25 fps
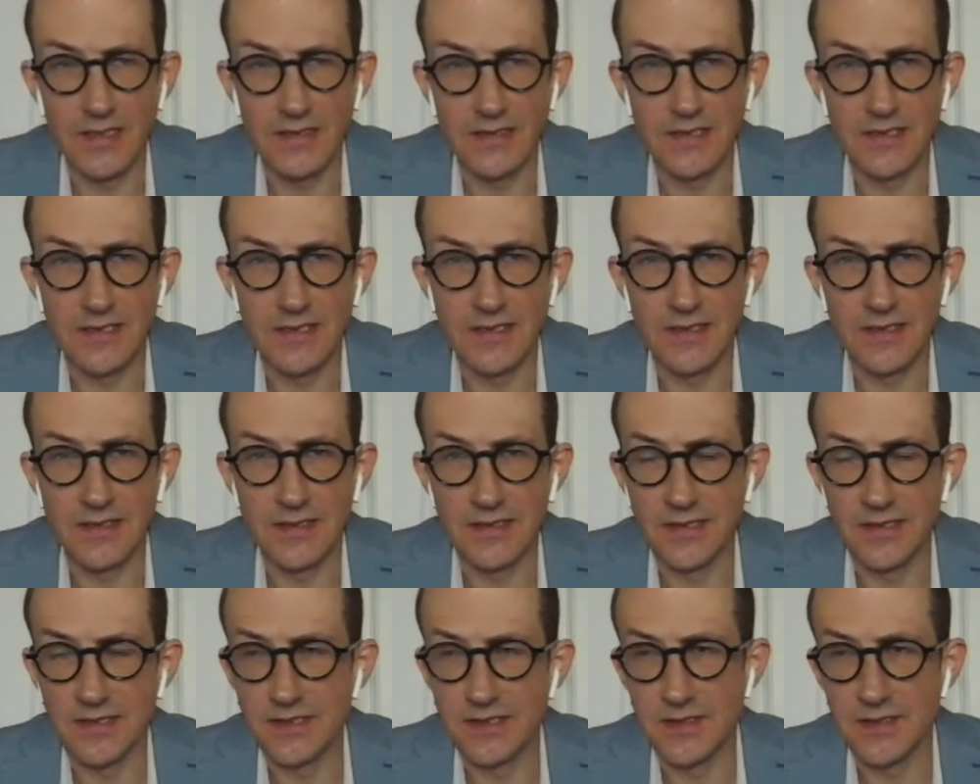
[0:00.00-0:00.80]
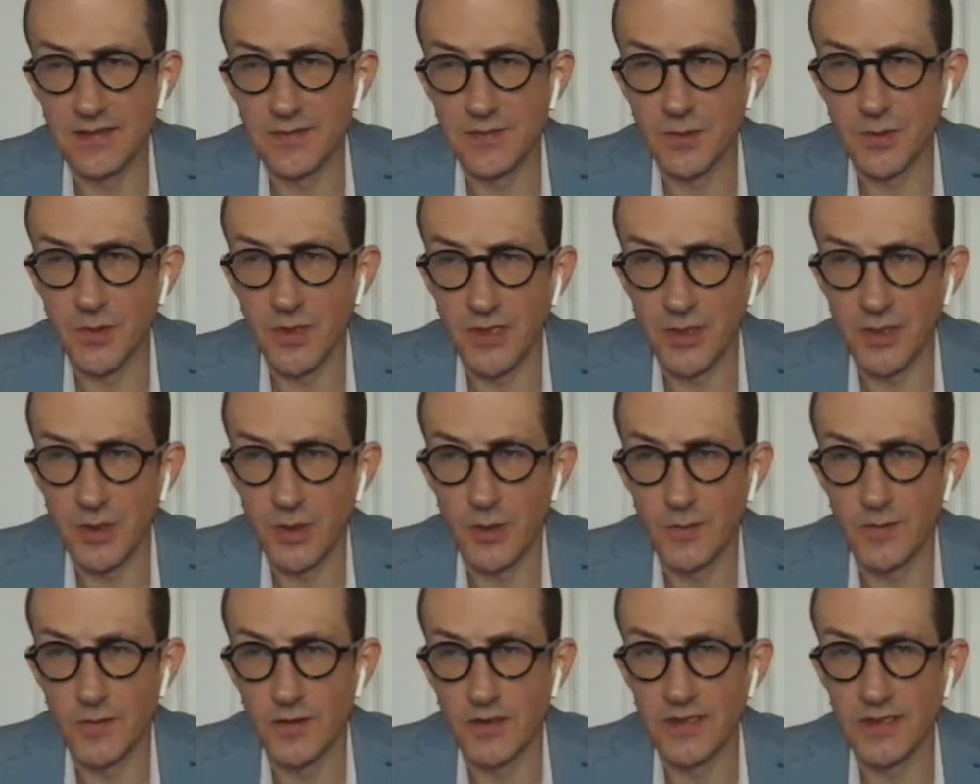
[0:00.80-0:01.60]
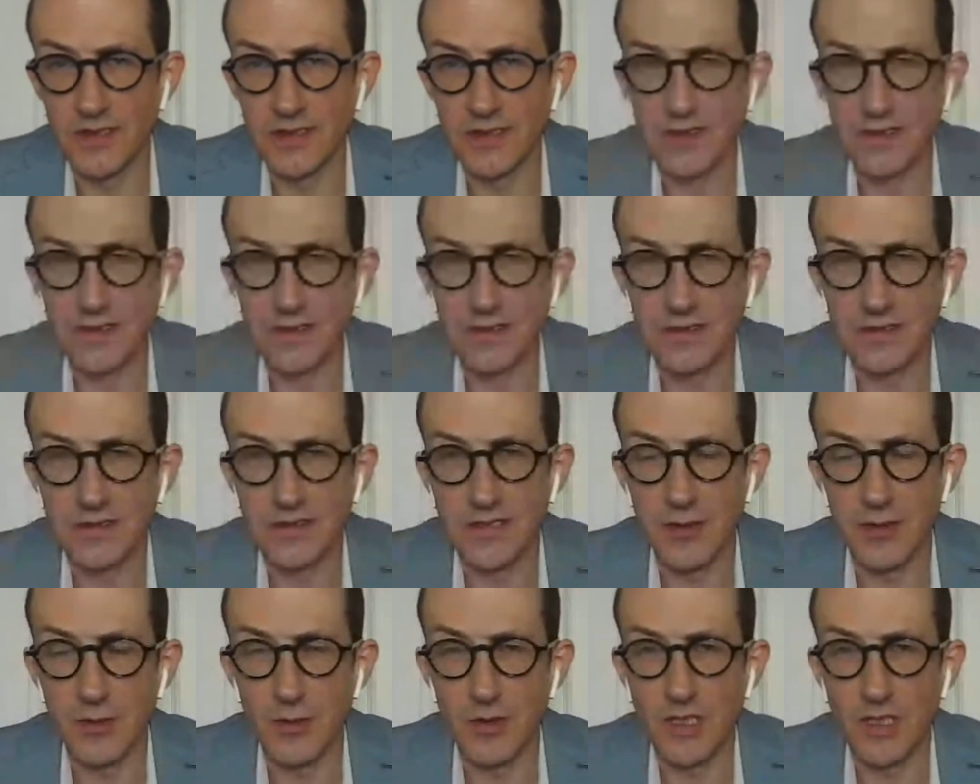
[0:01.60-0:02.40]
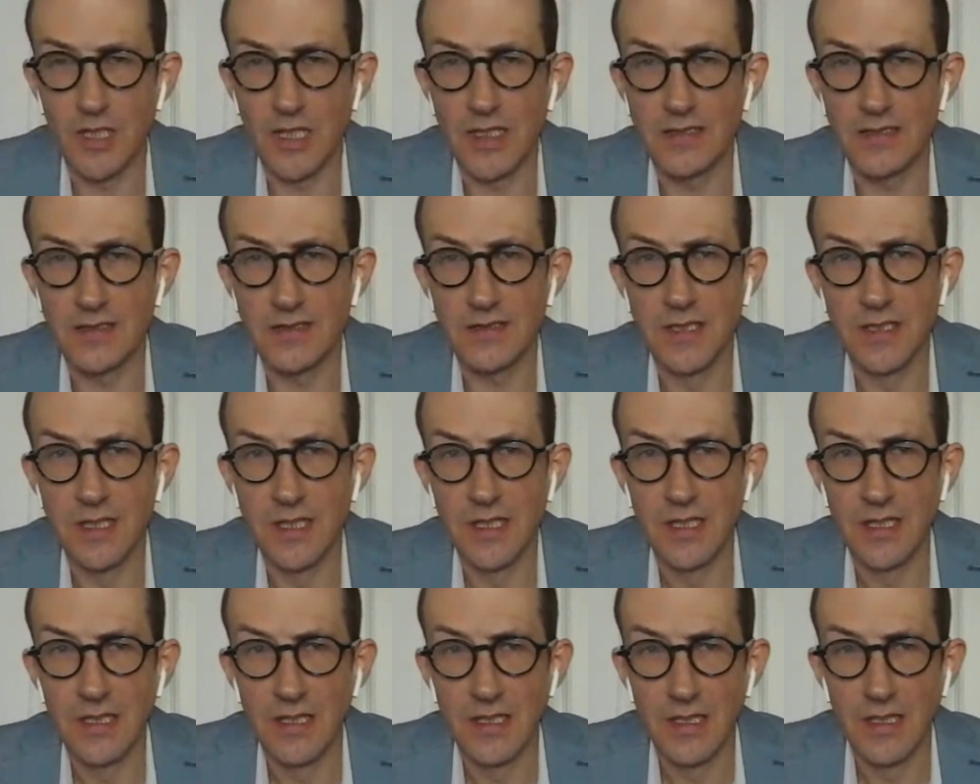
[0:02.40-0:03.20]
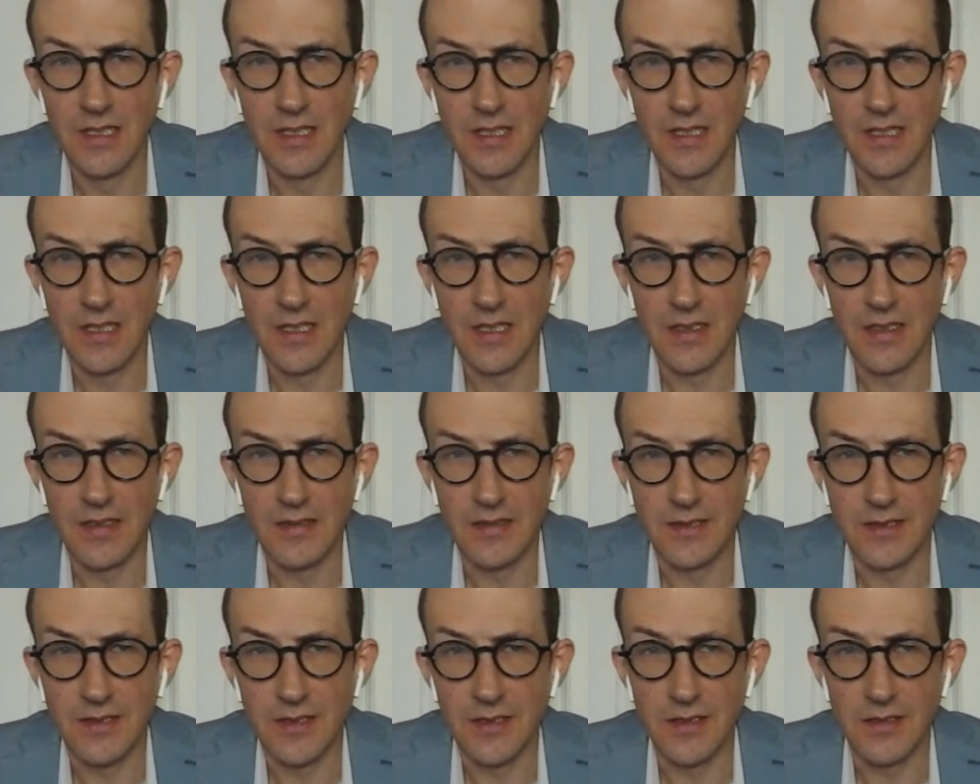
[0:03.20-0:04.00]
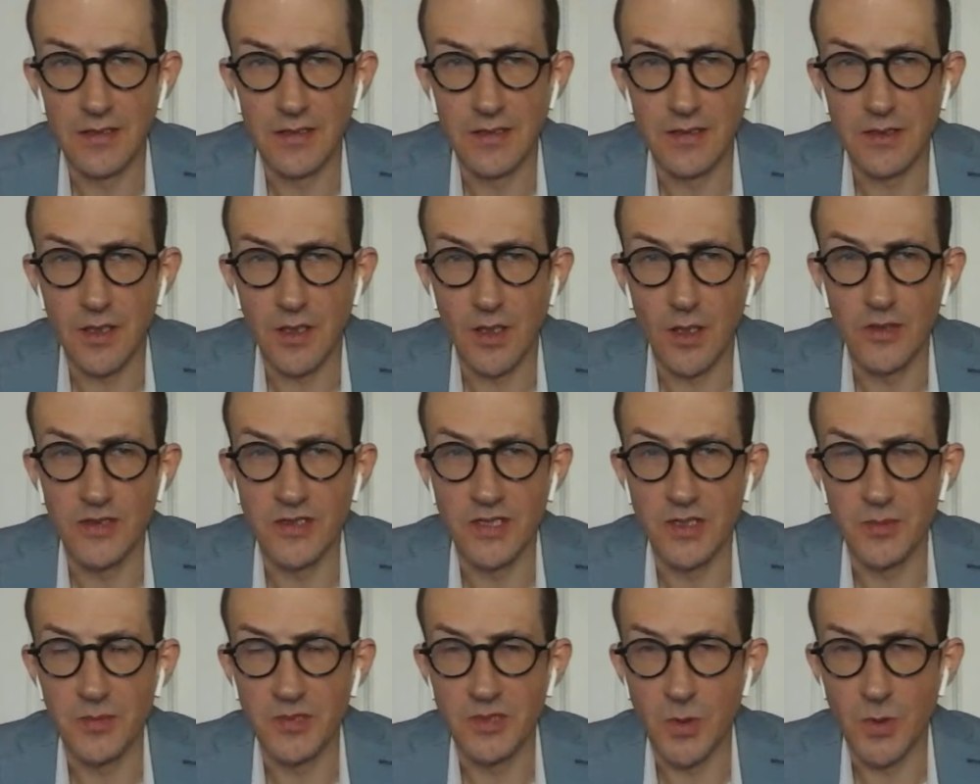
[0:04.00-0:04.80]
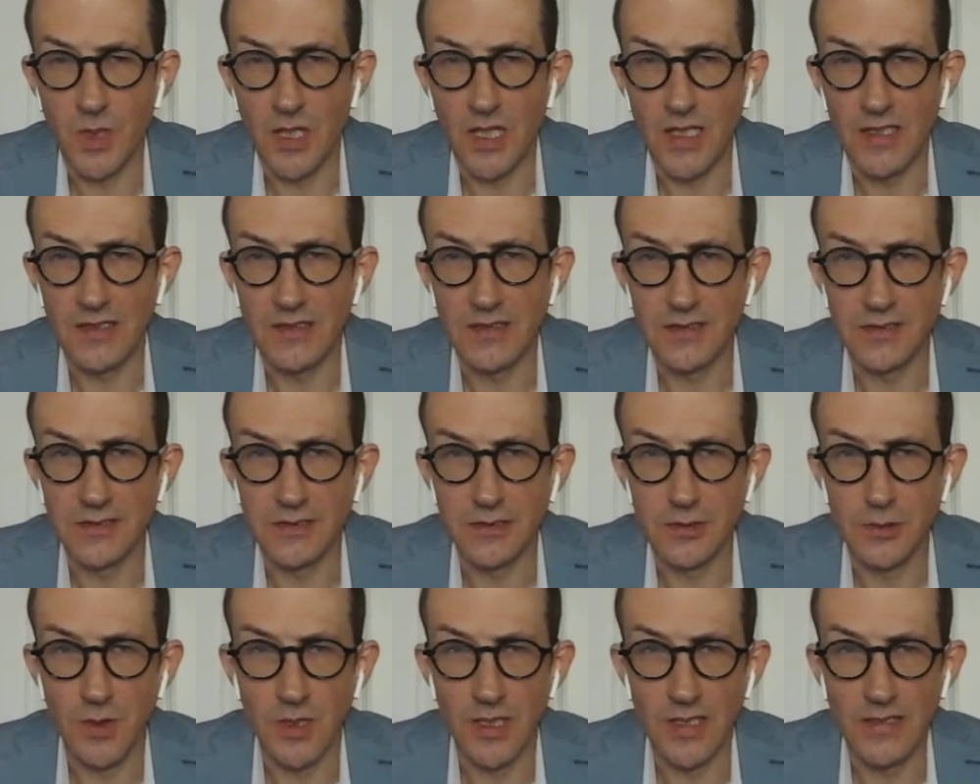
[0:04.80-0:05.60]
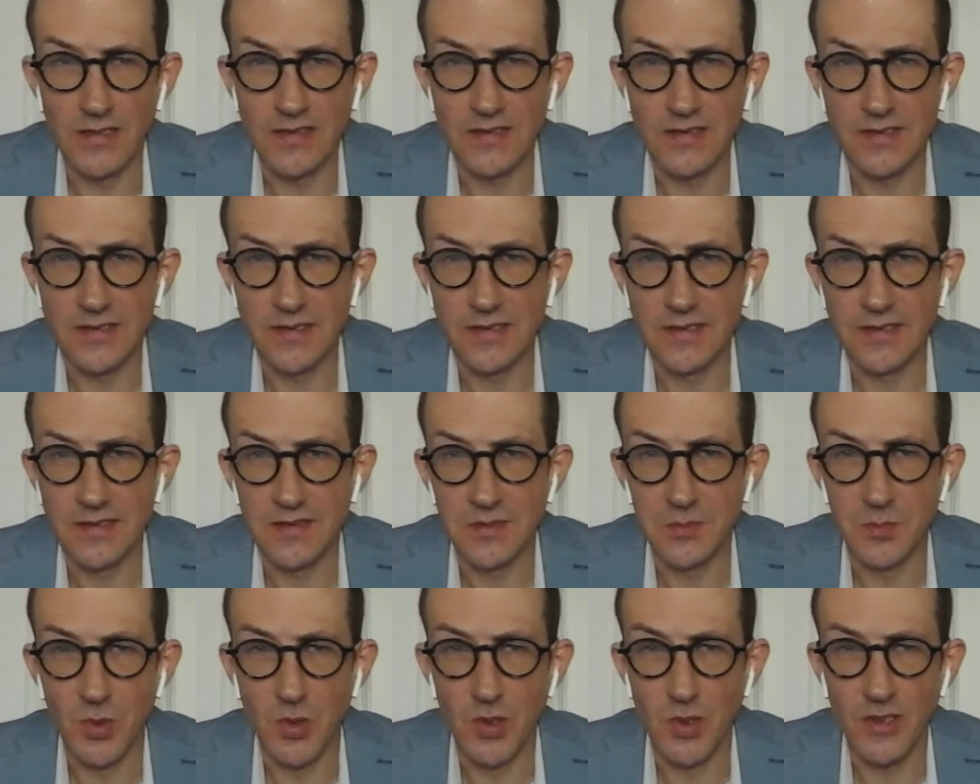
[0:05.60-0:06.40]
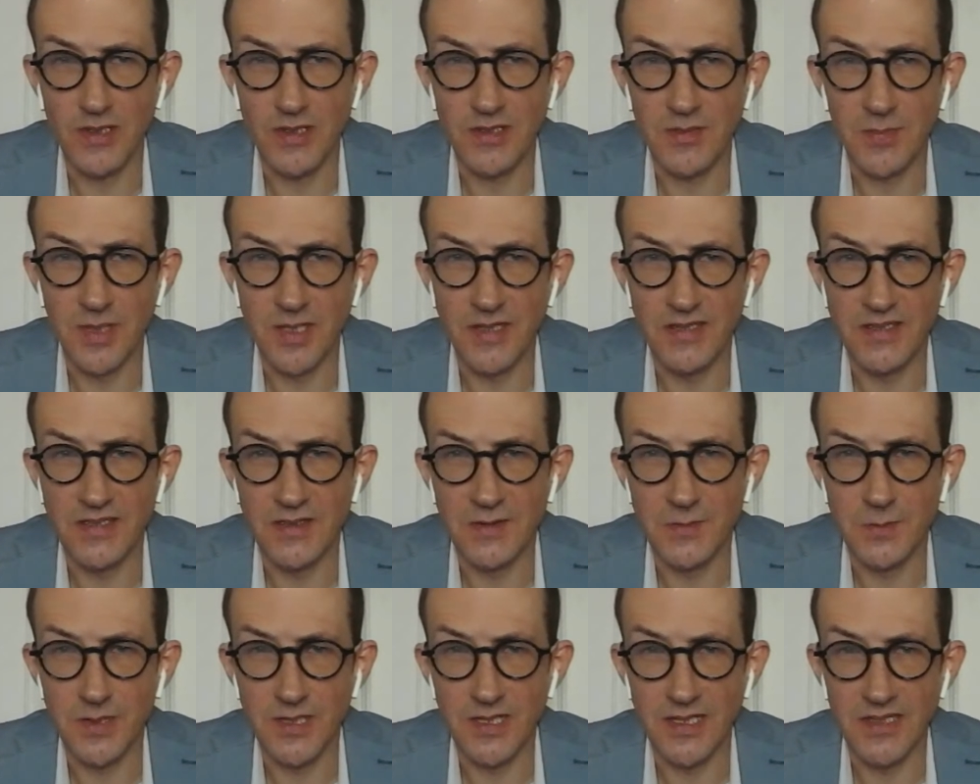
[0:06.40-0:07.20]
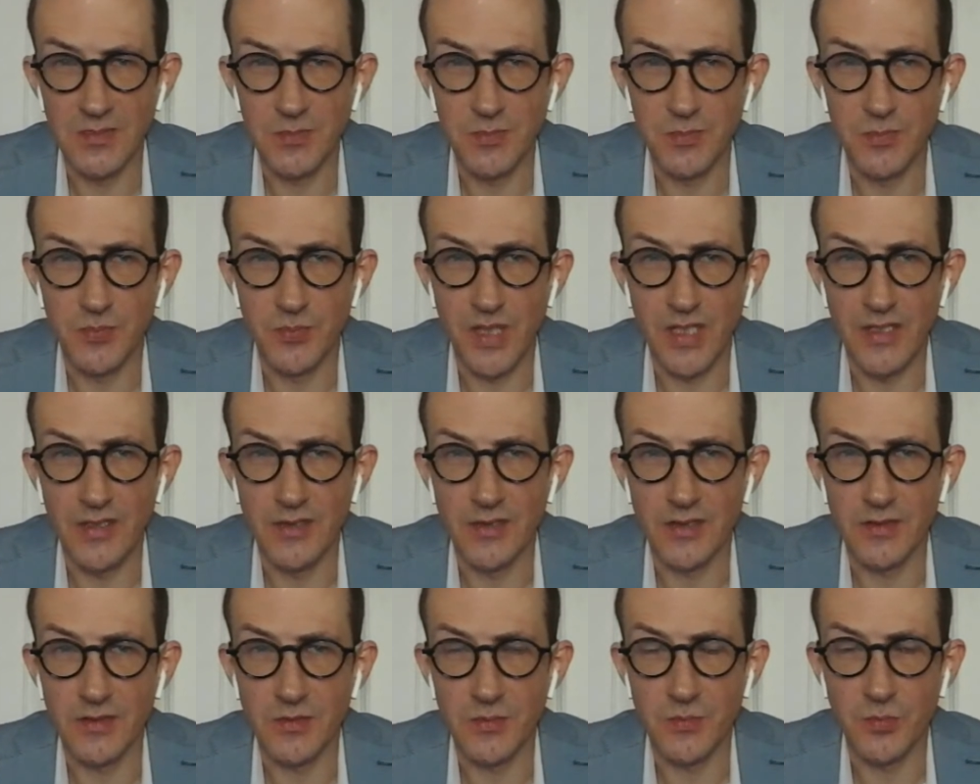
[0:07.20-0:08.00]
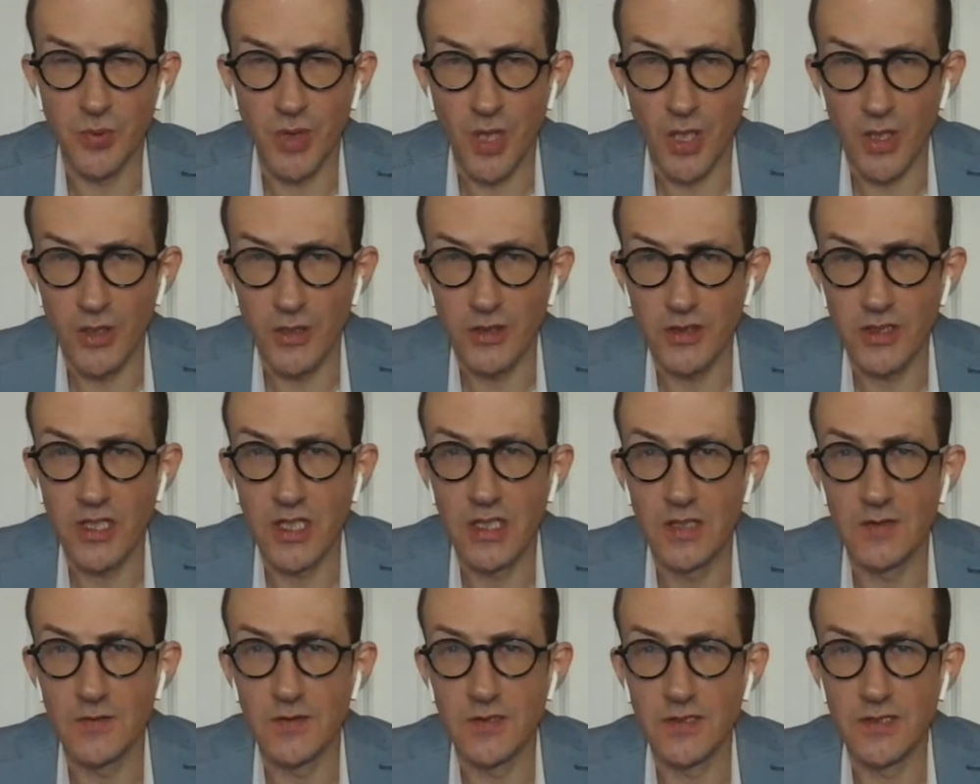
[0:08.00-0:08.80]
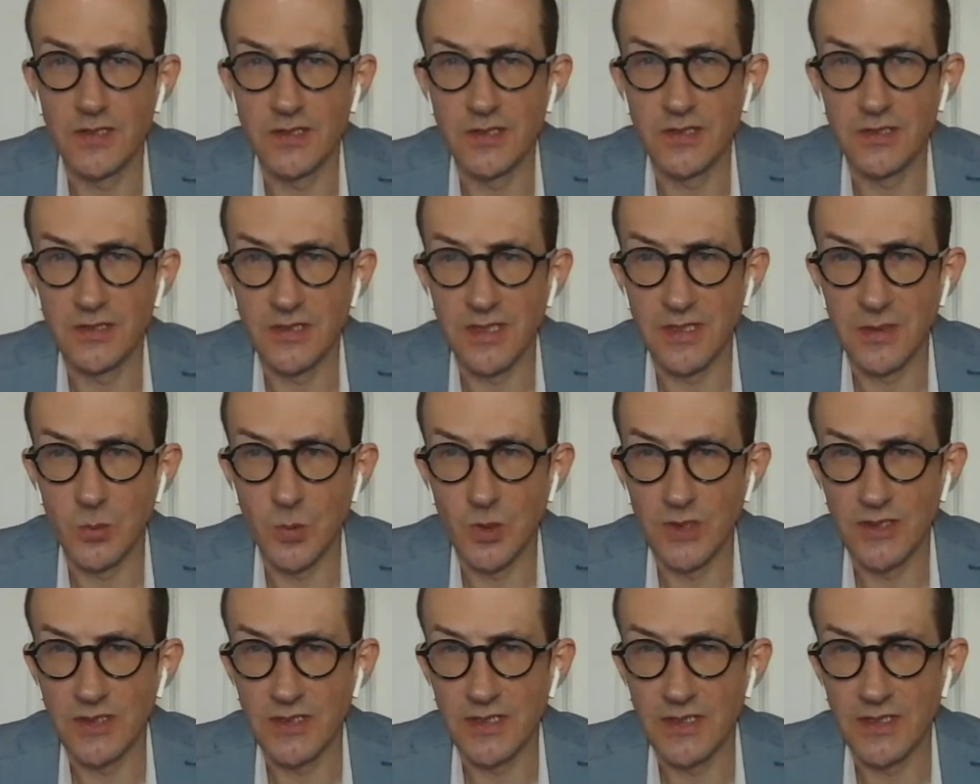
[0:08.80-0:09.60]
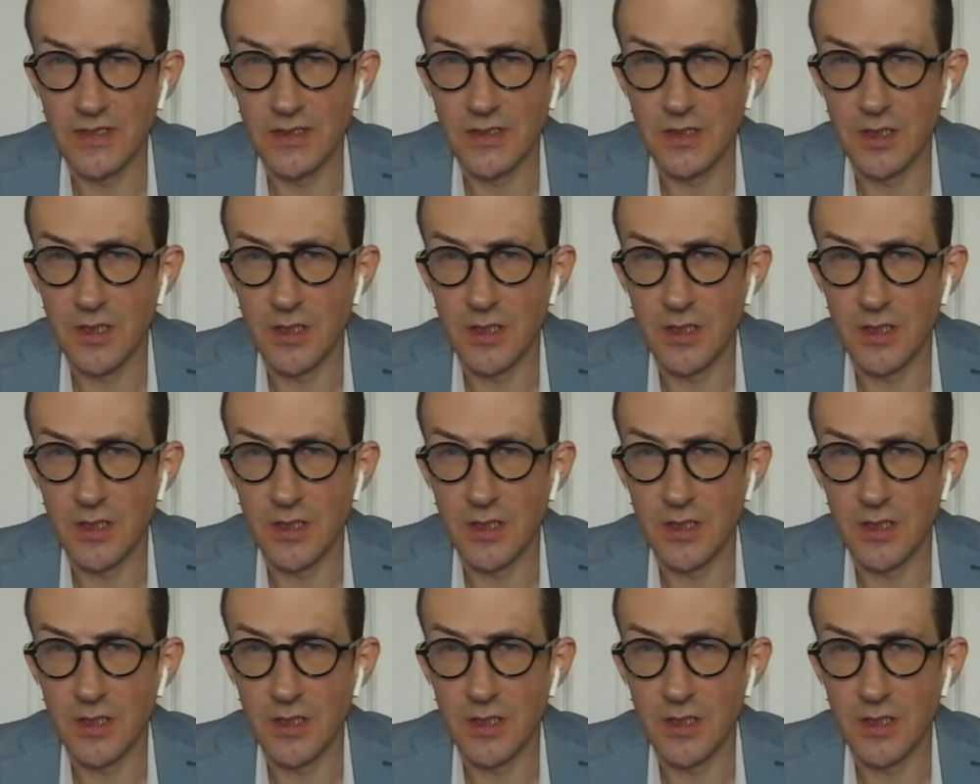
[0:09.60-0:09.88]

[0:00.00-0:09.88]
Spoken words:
I think, at least if we're going to overly generalize, uh, RWI in the US is more expensive but gets better, broader coverage than what they